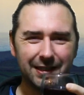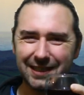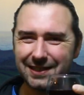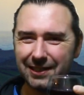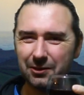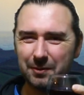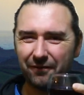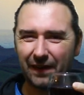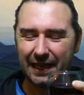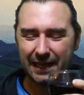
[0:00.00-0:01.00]
Tastes a little bit
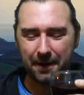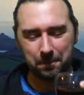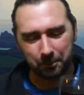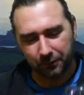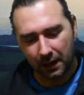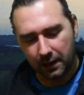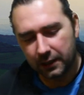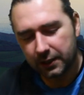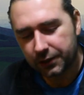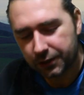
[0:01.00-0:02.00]
flat now.
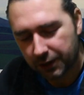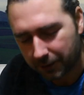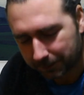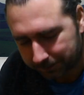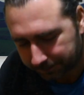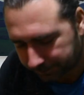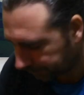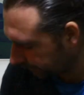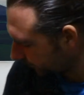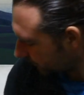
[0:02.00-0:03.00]
So
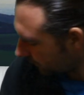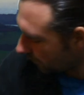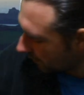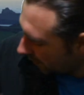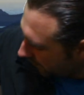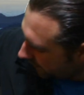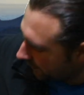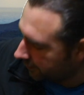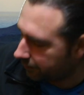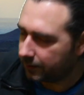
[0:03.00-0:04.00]
what you
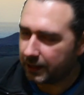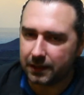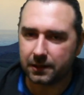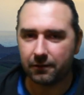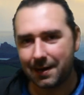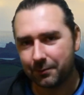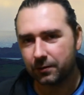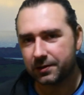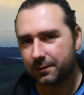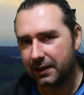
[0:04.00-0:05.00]
can do is grab
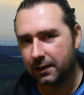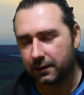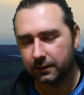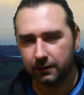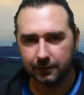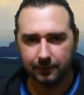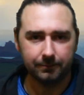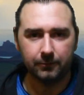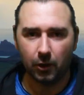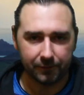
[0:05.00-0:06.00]
your sweetener
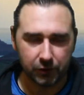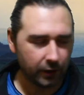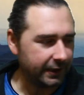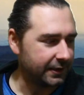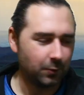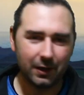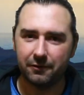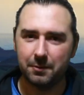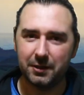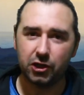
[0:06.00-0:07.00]
of choice,
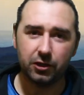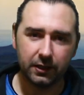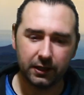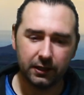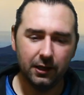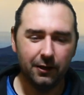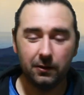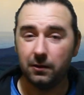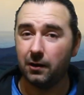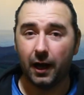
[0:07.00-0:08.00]
whether it be sugar
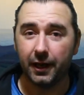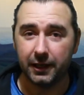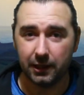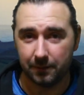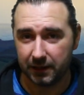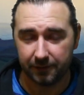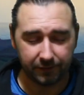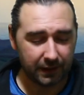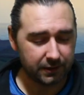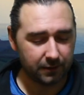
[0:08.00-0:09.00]
or honey. I mean,
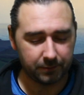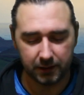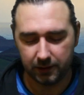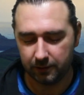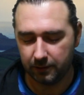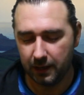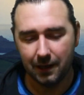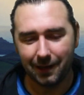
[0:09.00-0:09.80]
if that's up to you.